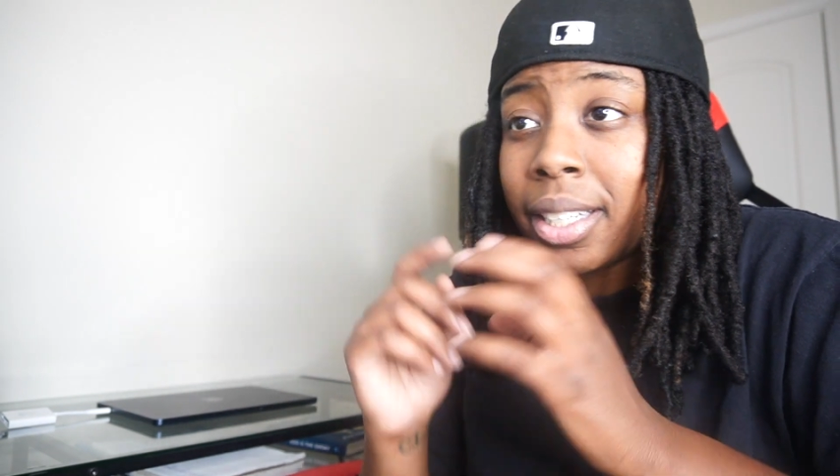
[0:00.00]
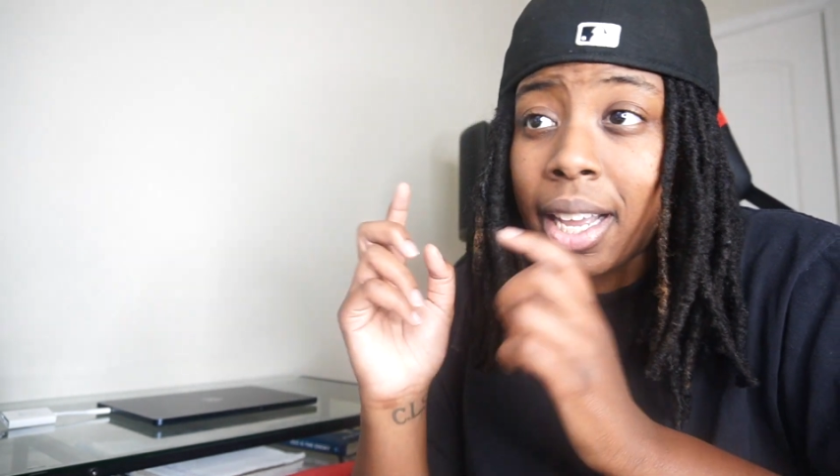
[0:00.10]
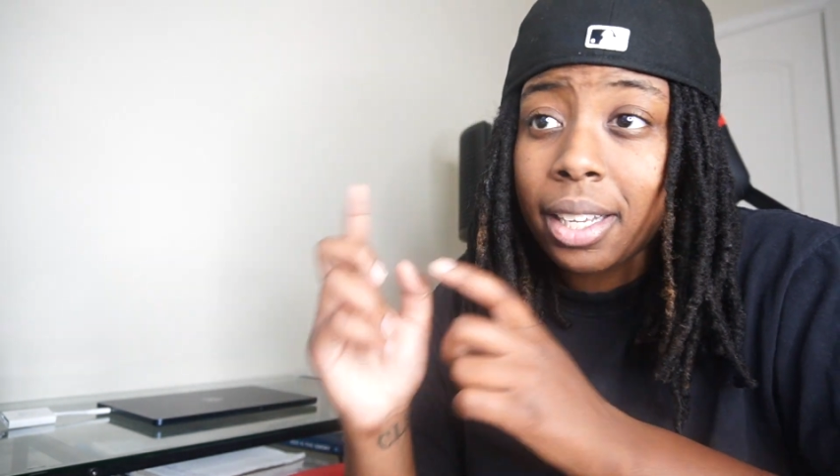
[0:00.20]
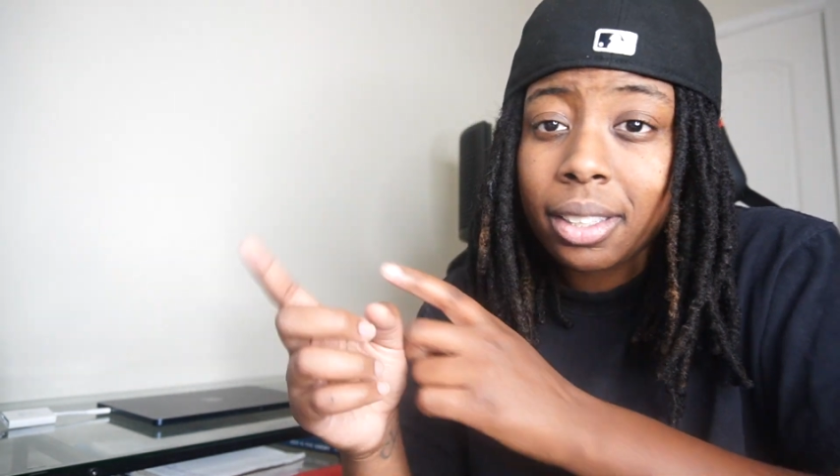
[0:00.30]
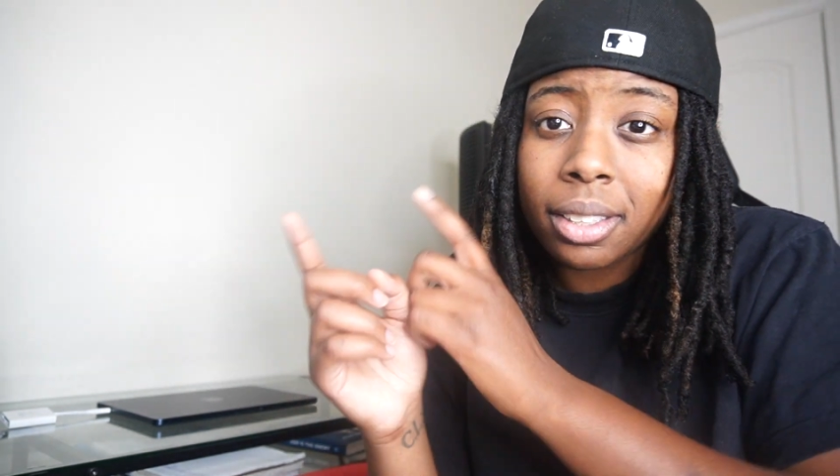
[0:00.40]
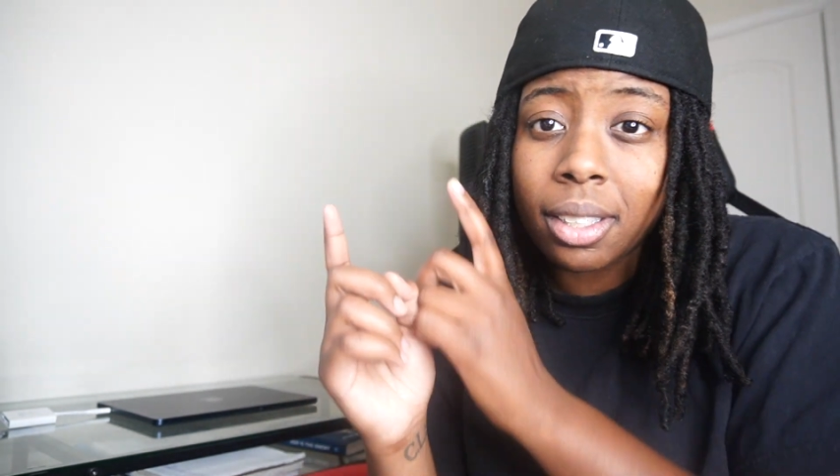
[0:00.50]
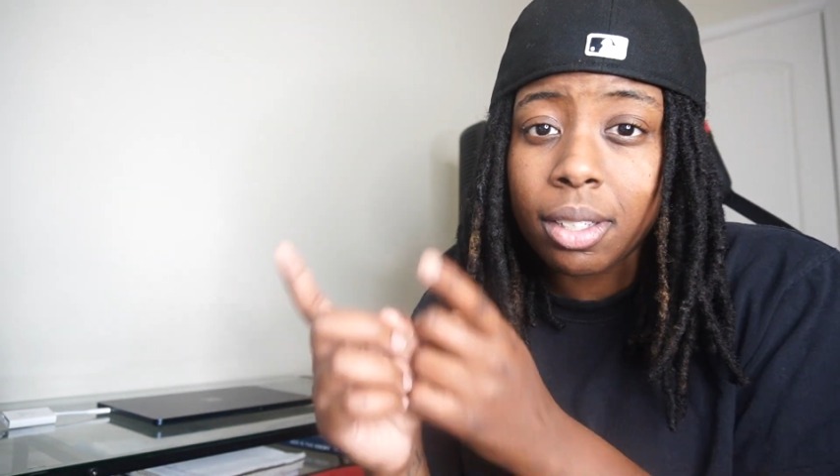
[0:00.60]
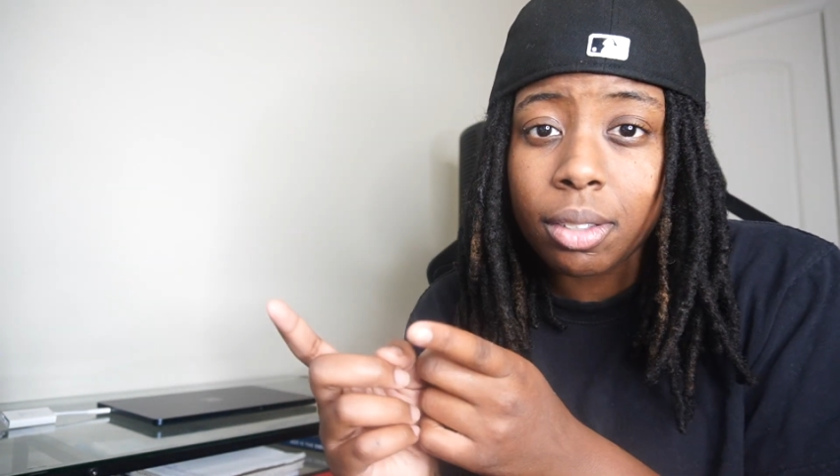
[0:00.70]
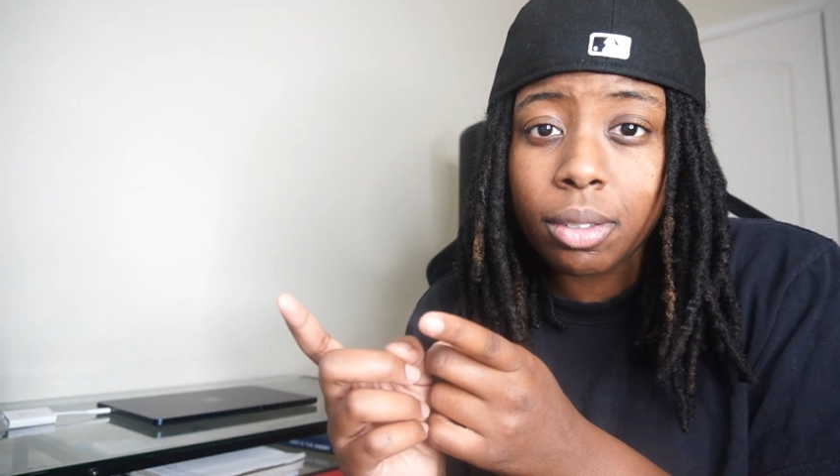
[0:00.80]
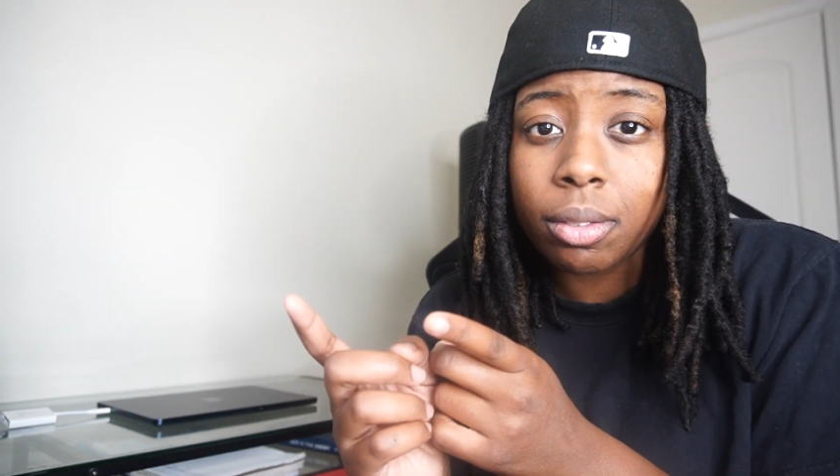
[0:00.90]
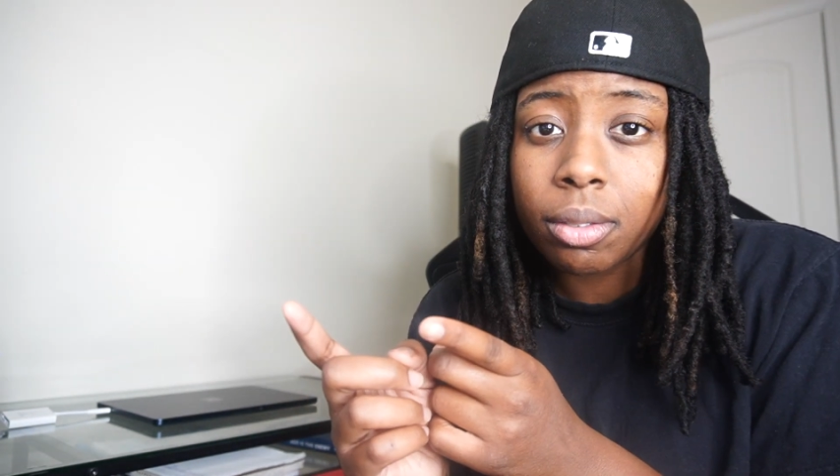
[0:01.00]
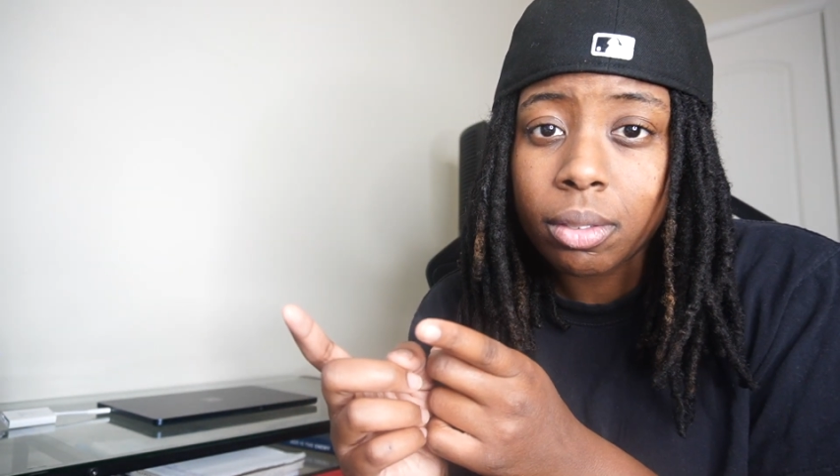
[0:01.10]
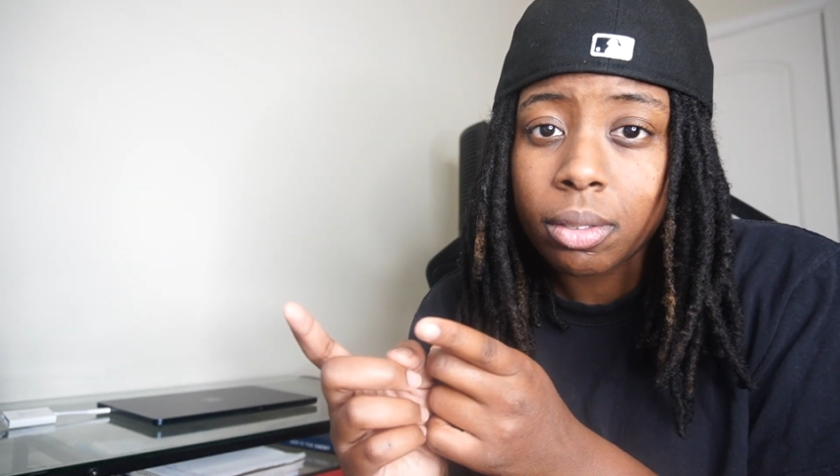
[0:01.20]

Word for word: that song